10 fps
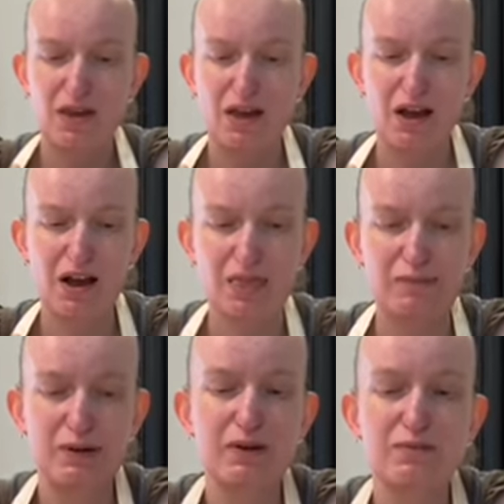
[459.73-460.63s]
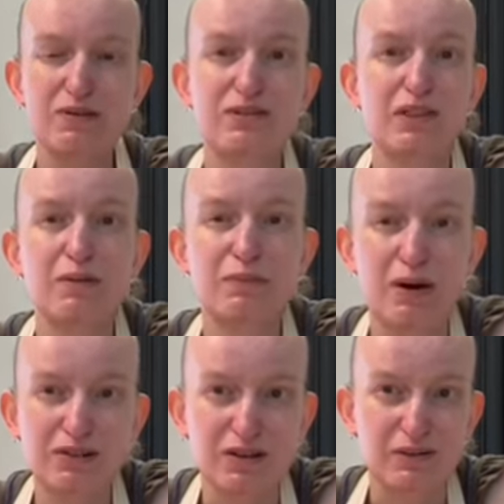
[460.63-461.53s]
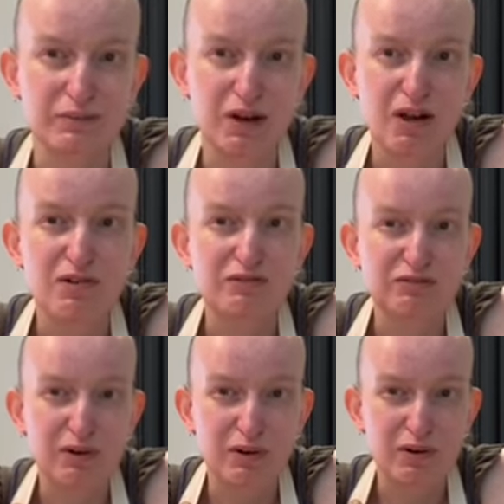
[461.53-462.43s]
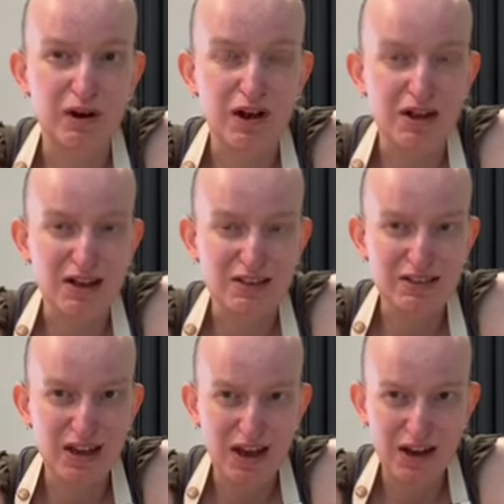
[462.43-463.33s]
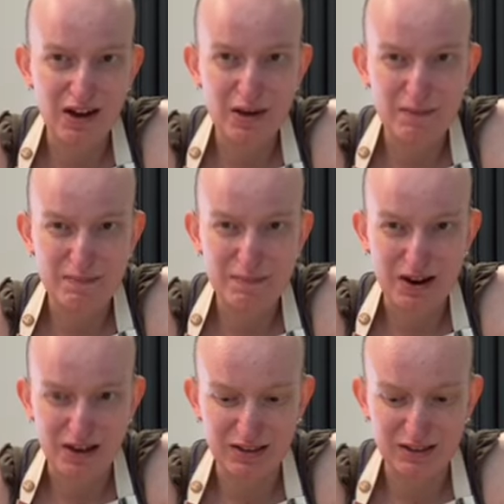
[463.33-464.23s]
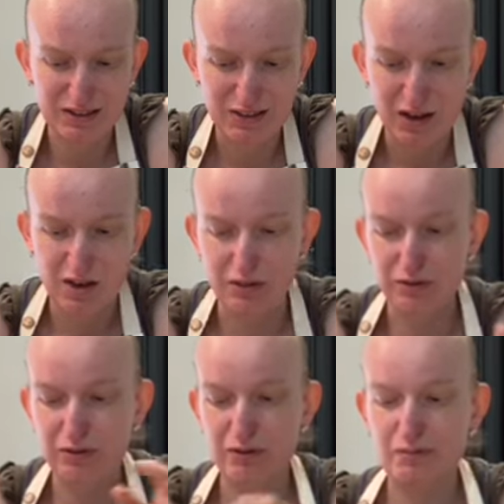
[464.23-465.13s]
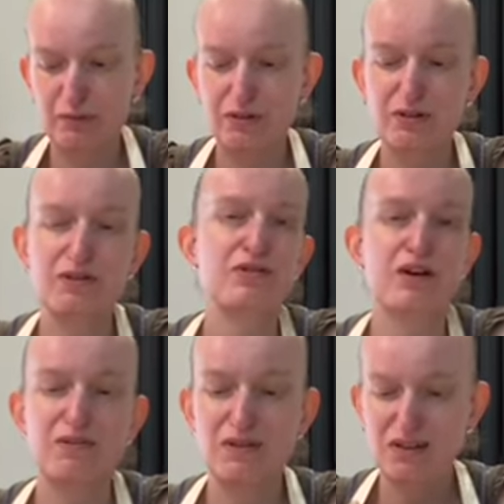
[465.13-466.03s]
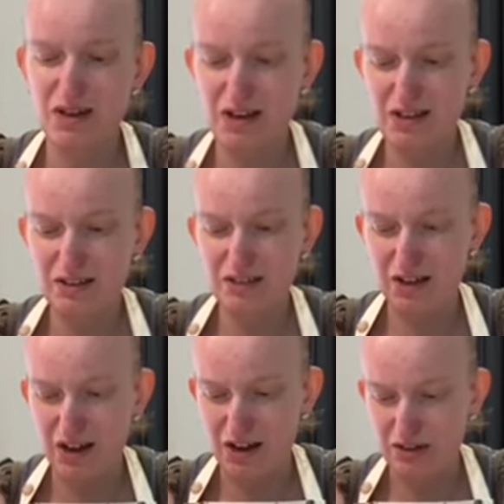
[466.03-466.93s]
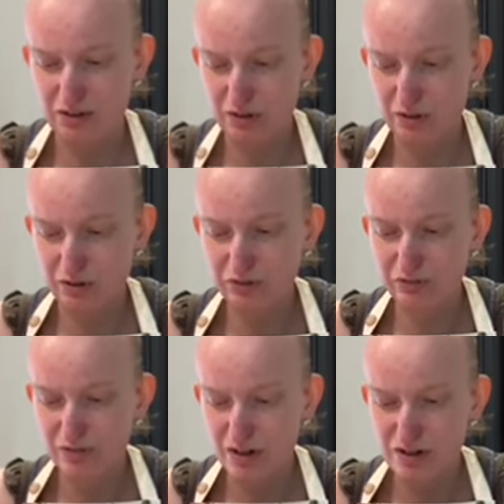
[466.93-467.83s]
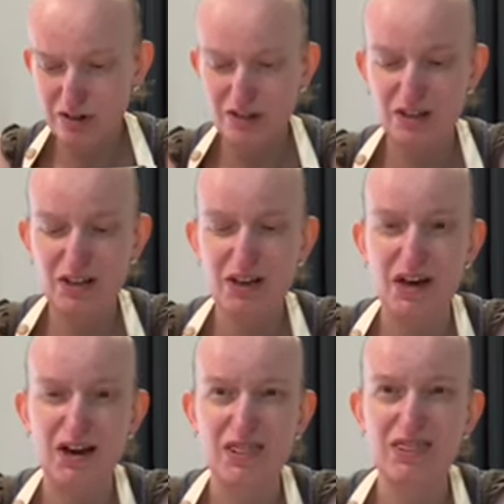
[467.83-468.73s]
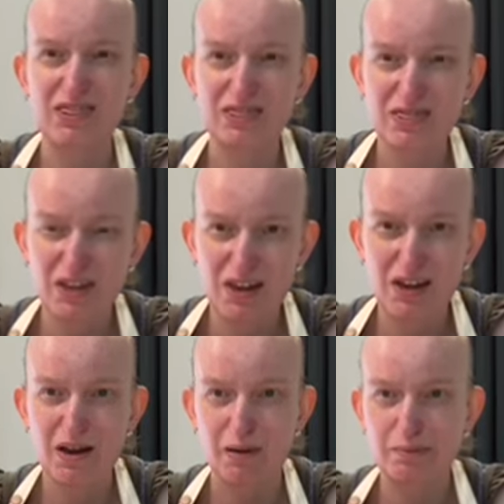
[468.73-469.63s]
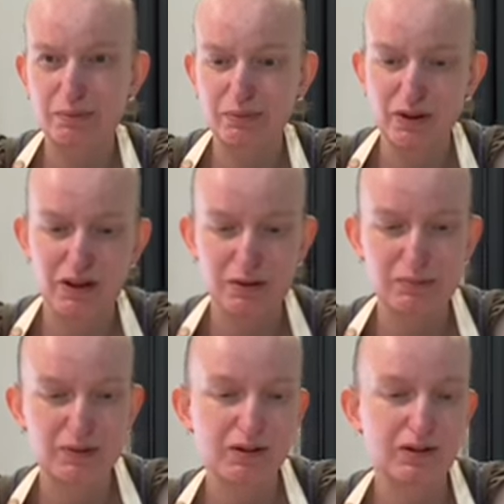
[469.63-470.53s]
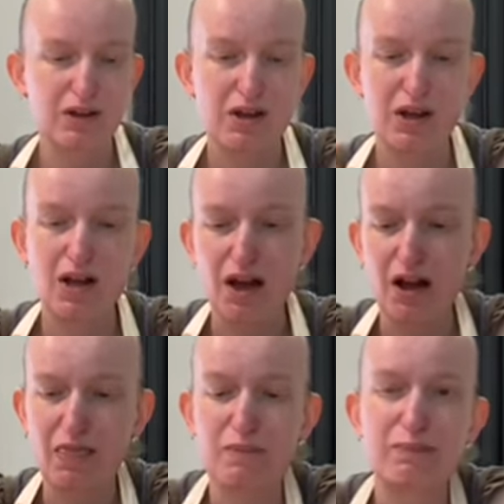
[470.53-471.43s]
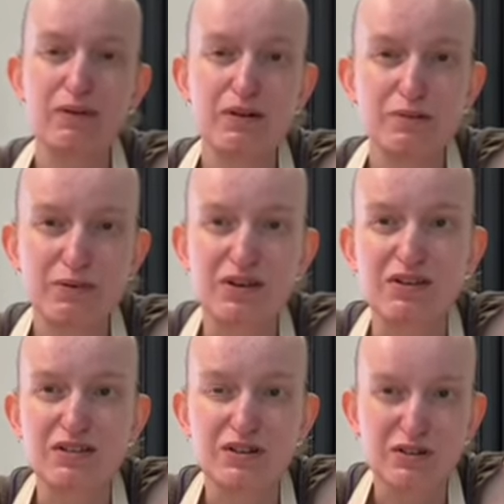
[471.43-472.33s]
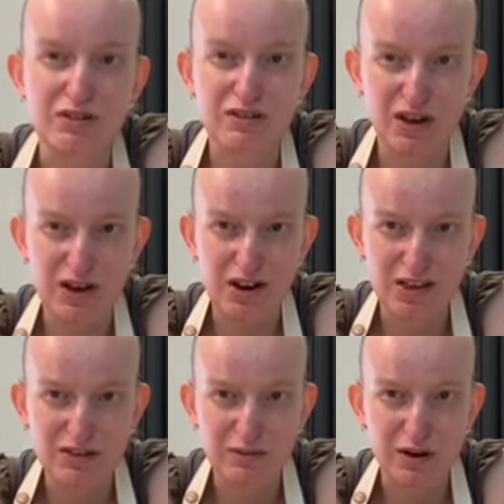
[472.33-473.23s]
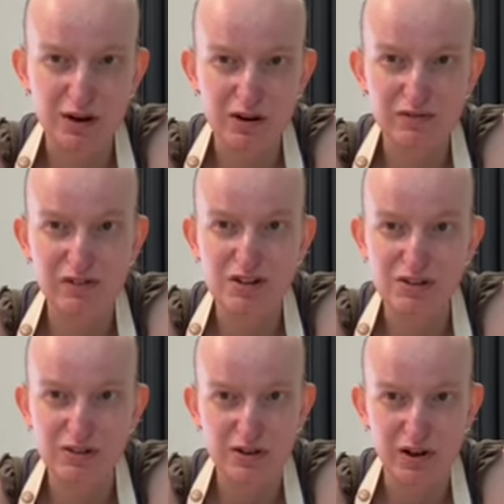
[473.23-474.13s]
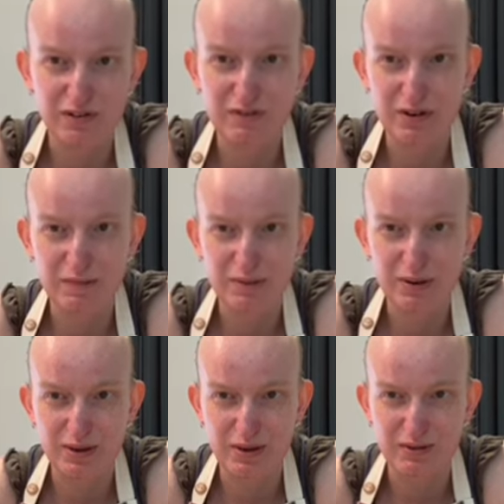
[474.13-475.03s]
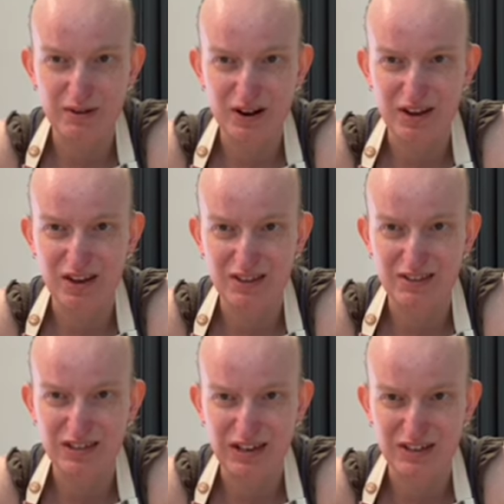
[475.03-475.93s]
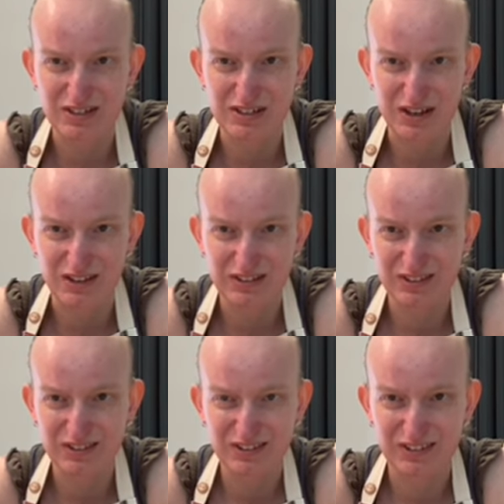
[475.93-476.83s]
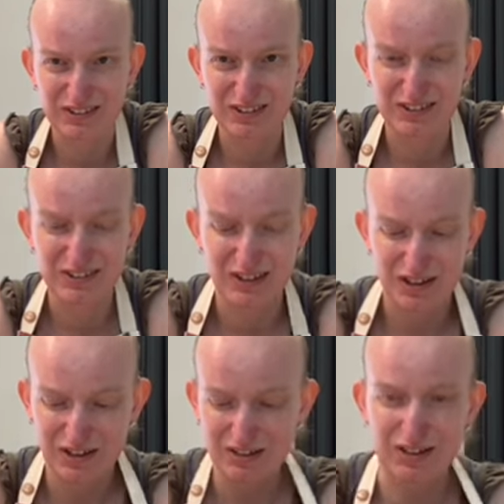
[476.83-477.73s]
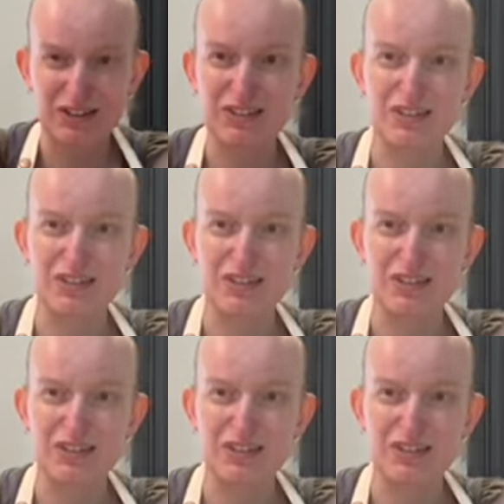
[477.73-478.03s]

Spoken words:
and the blueberries on the bottom for 10 minutes. The crumble should go nice and crunchy and thin and breakable, and the blueberries should turn into a lovely soft puree in texture. So I'll see you